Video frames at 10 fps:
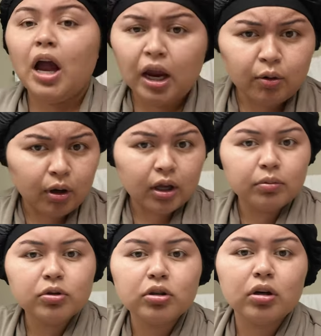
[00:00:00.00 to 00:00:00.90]
Hi,
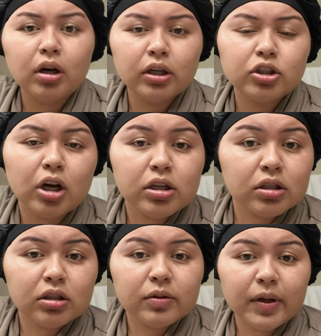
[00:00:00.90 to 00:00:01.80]
welcome to uh,
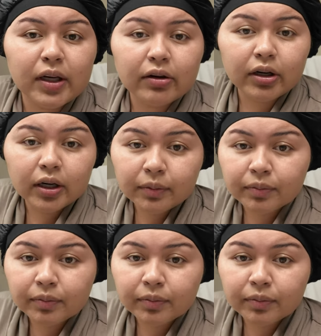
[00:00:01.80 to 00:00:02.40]
Jocelyn's Bakery.